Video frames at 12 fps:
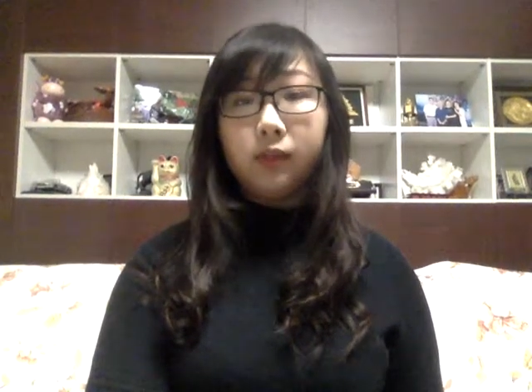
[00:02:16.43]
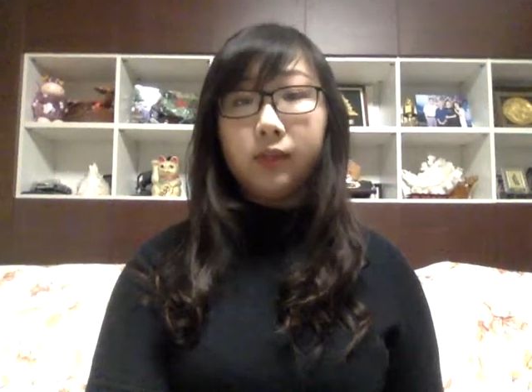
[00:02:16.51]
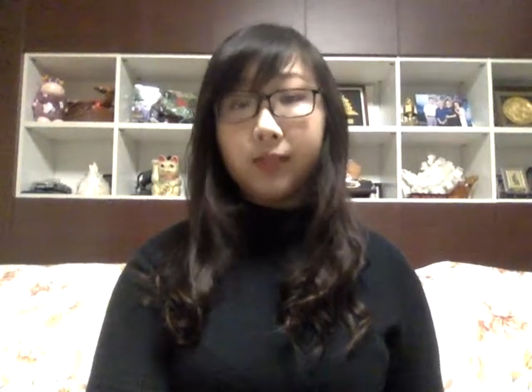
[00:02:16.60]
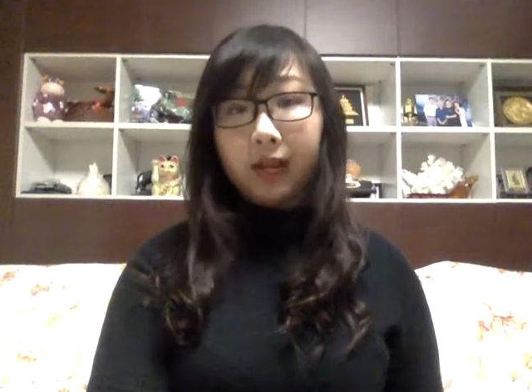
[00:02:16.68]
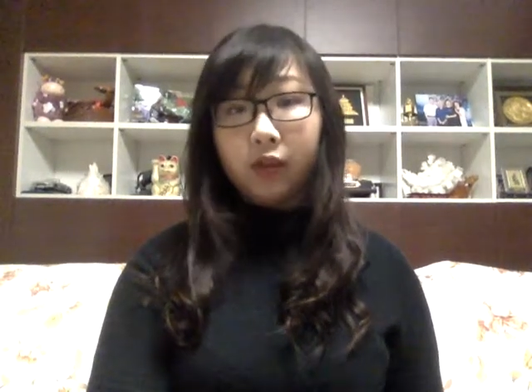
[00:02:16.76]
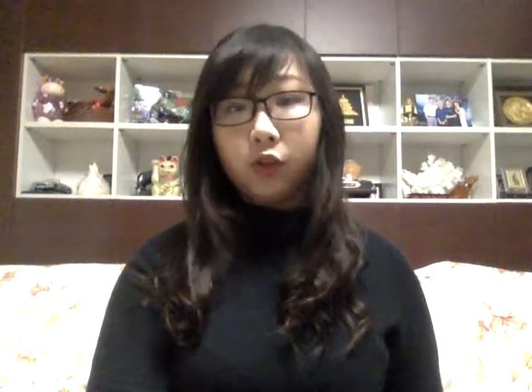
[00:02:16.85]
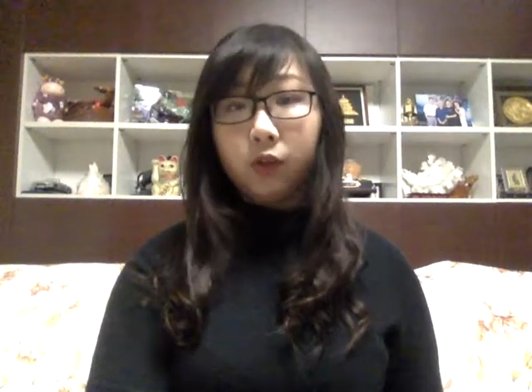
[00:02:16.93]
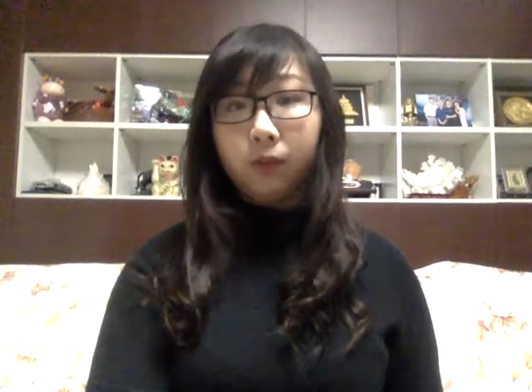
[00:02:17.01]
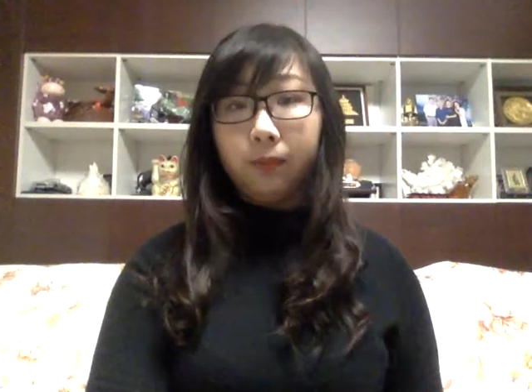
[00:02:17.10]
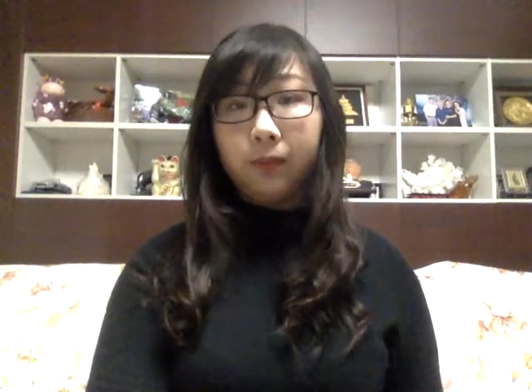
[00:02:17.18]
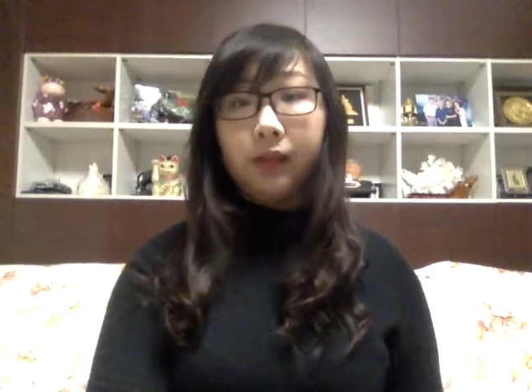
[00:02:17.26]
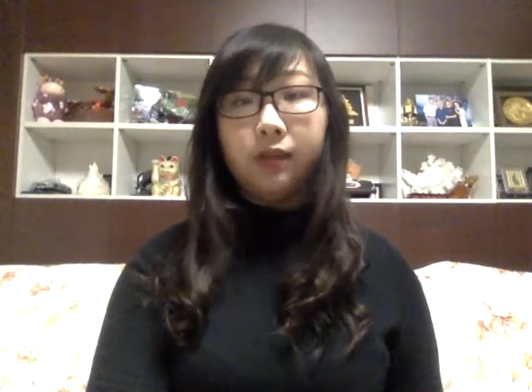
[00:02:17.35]

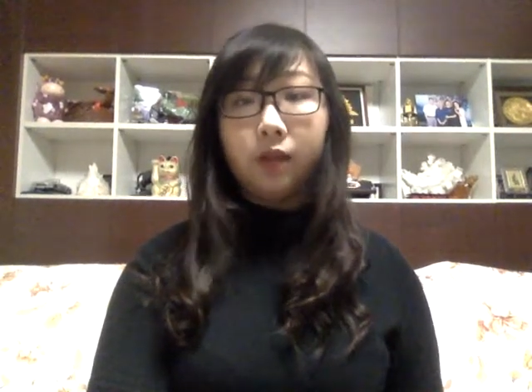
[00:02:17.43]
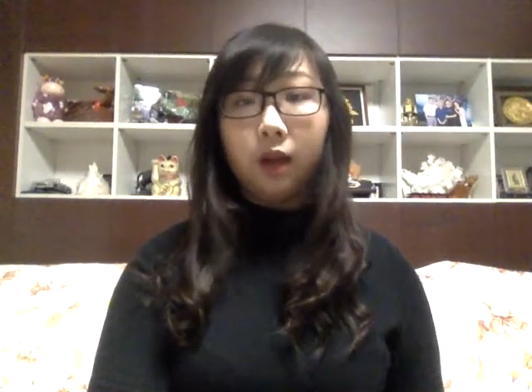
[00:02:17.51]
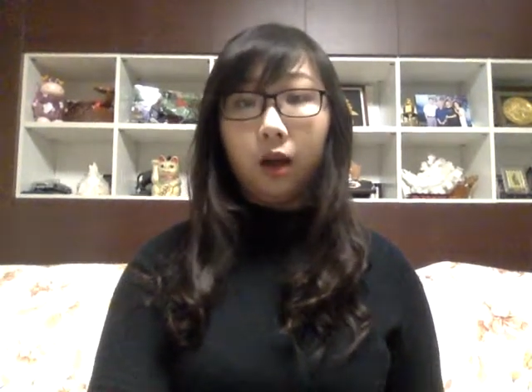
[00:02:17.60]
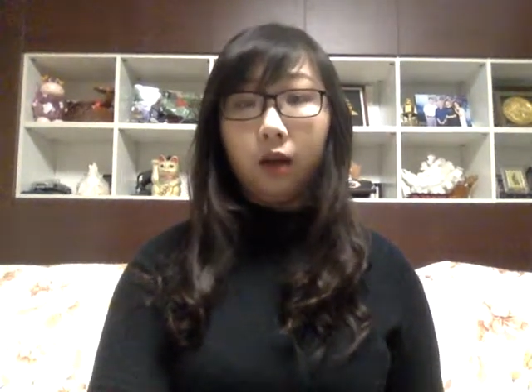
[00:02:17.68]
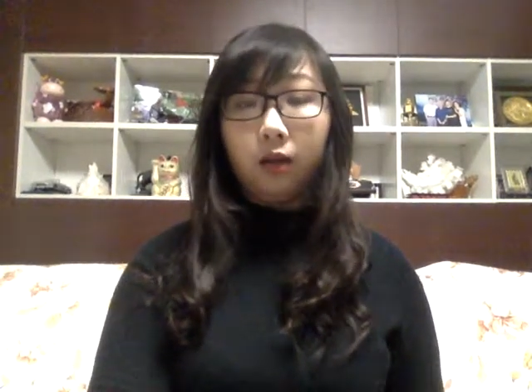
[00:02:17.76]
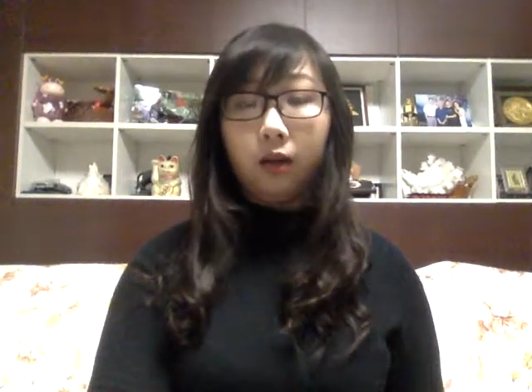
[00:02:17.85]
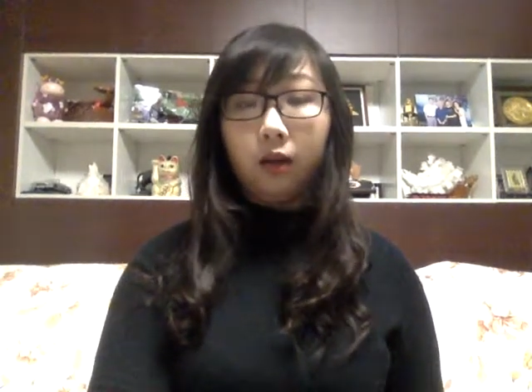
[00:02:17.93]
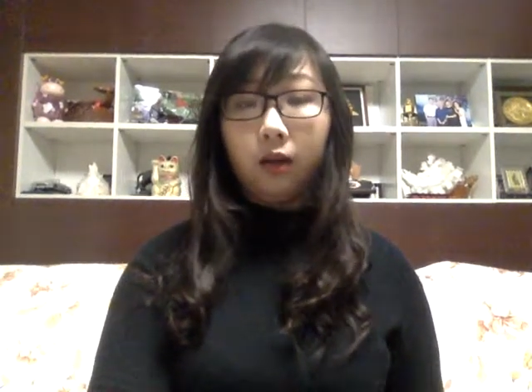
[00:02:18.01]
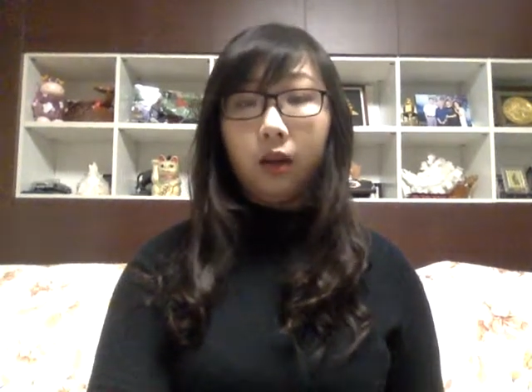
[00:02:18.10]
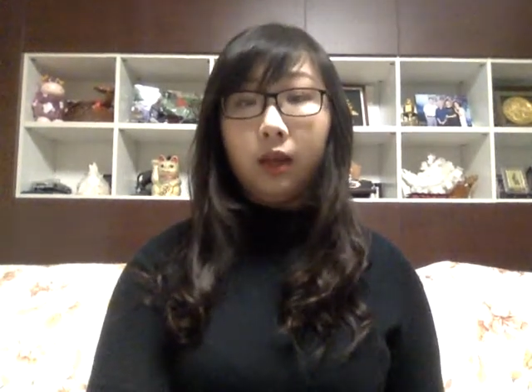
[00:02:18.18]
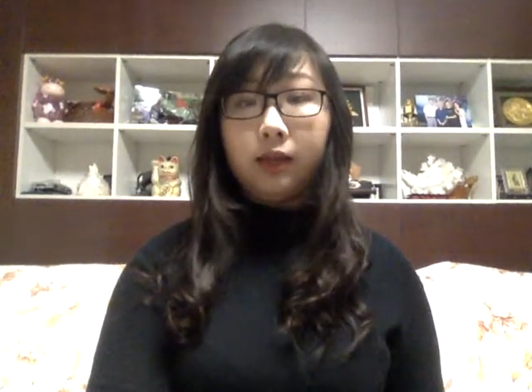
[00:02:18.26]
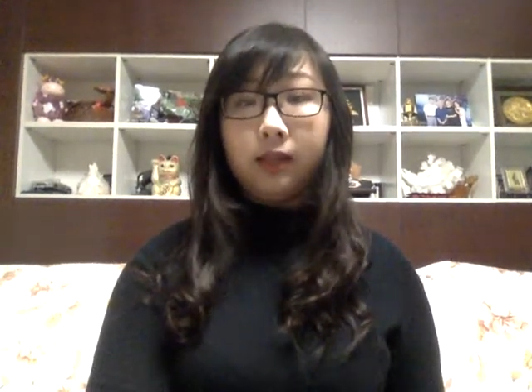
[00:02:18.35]
selection based on the
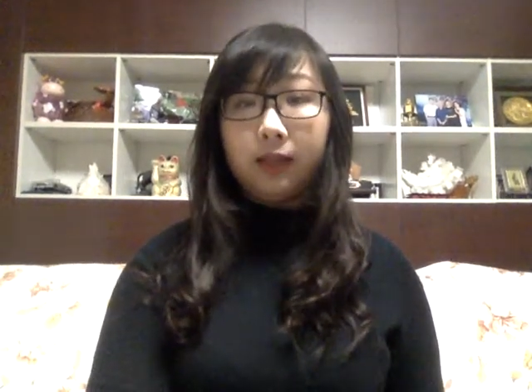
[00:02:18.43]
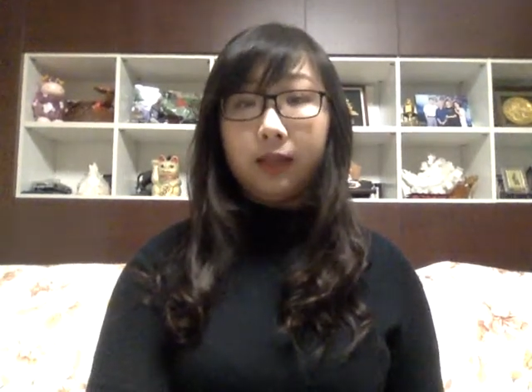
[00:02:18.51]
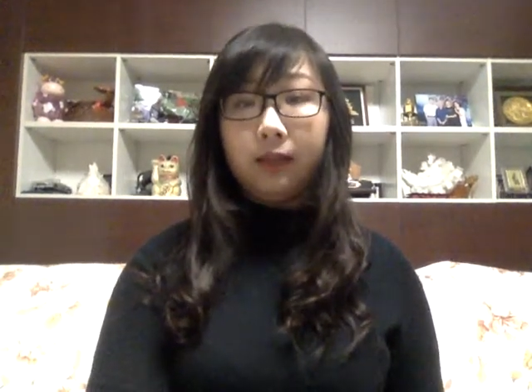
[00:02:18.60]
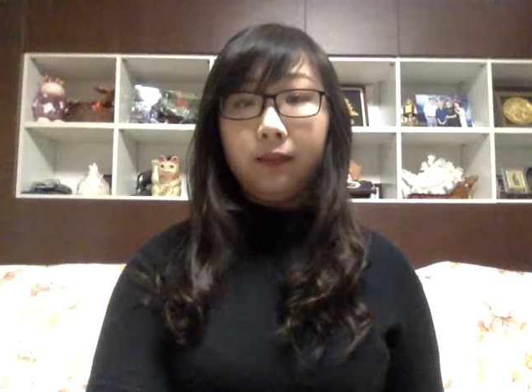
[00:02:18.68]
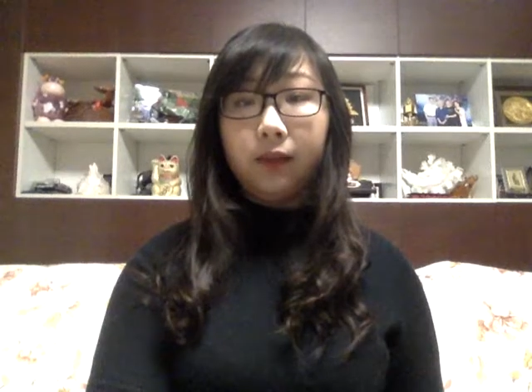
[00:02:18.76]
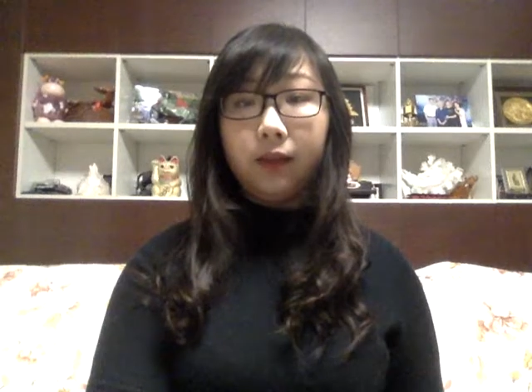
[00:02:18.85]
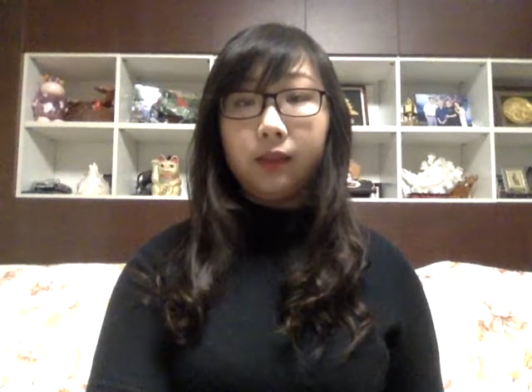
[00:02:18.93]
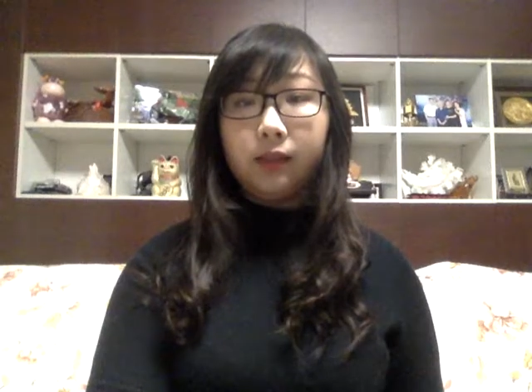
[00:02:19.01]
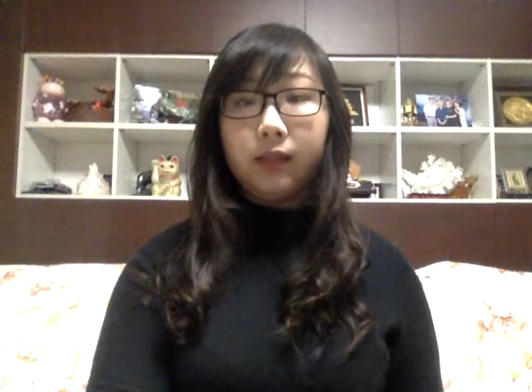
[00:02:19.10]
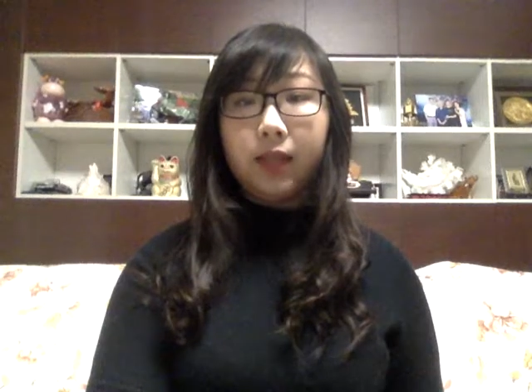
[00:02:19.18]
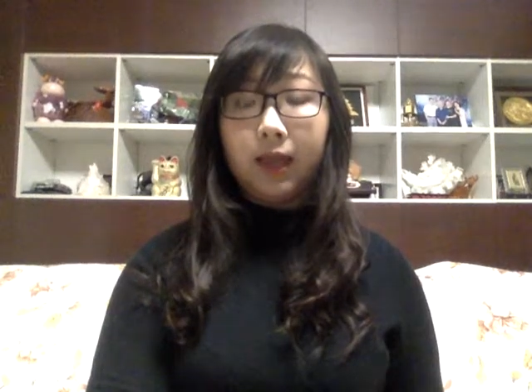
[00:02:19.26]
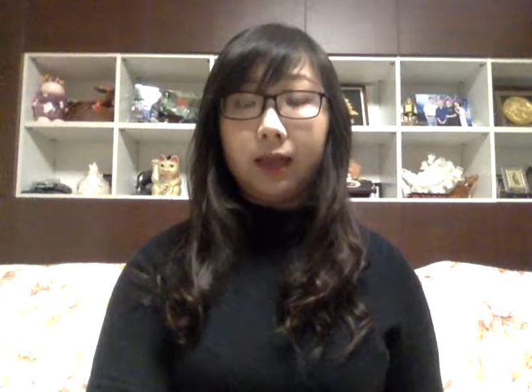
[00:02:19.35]

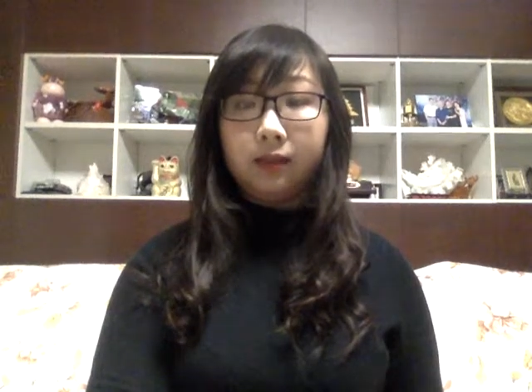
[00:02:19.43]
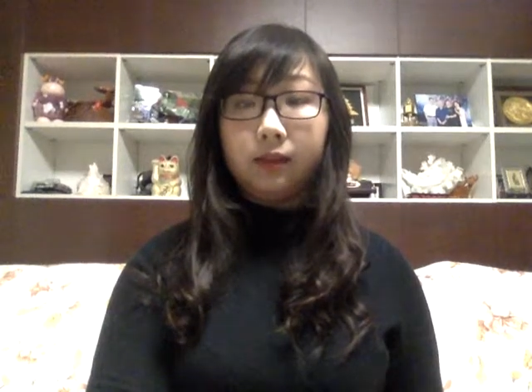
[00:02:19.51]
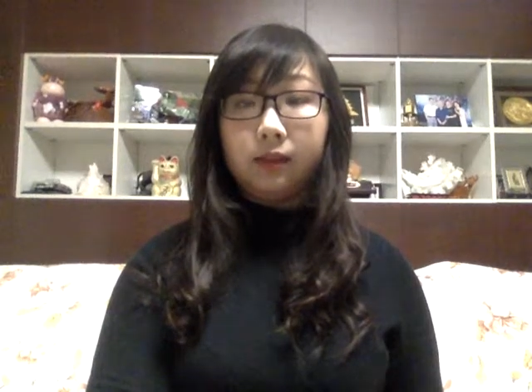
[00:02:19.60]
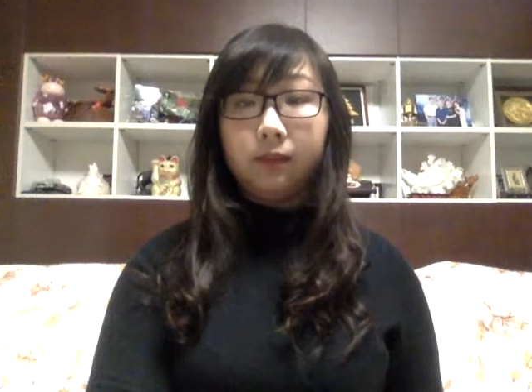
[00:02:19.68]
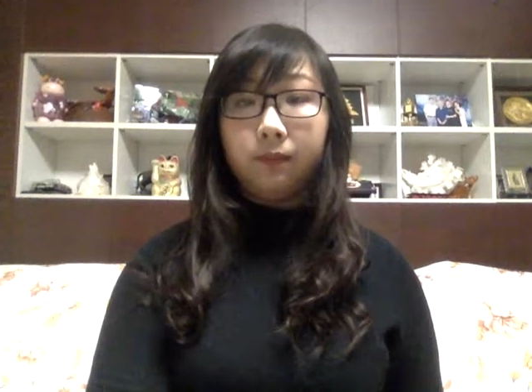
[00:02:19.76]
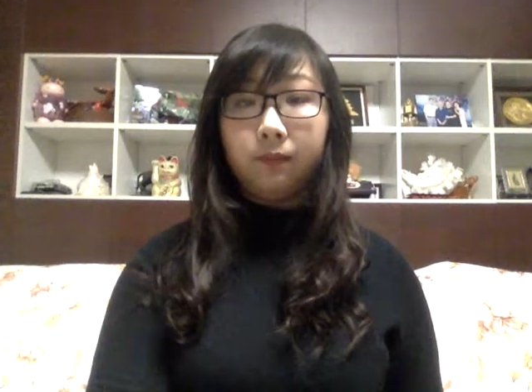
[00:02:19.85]
significance test.